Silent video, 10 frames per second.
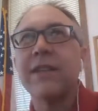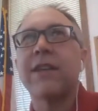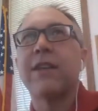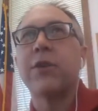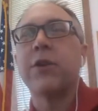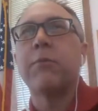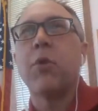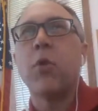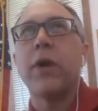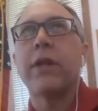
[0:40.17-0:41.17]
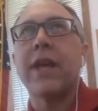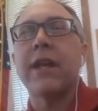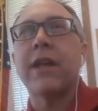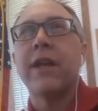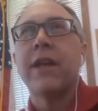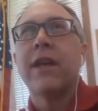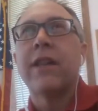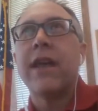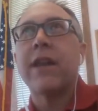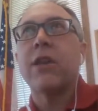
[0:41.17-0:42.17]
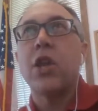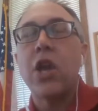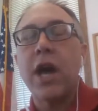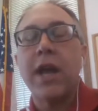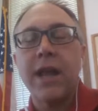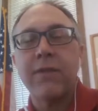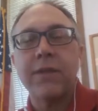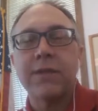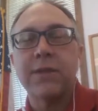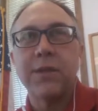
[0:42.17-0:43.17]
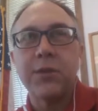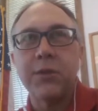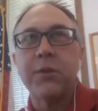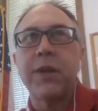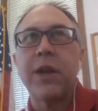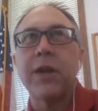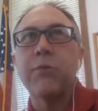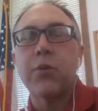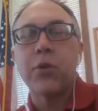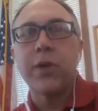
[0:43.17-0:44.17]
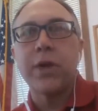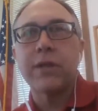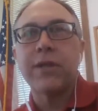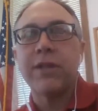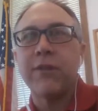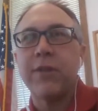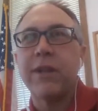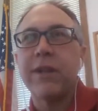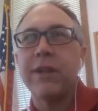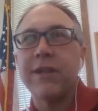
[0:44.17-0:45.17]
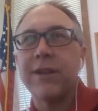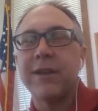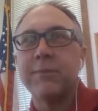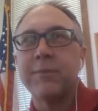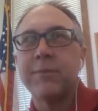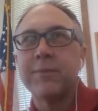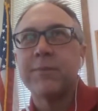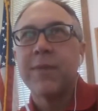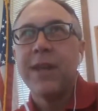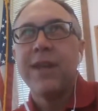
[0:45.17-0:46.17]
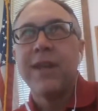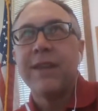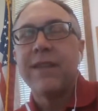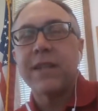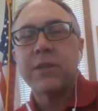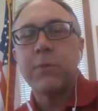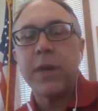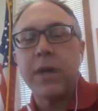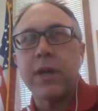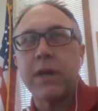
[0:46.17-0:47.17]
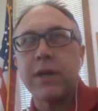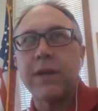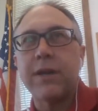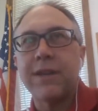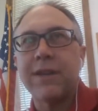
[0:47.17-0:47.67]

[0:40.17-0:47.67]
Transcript: a good point. That not having something to do and the unproductivity, that's been a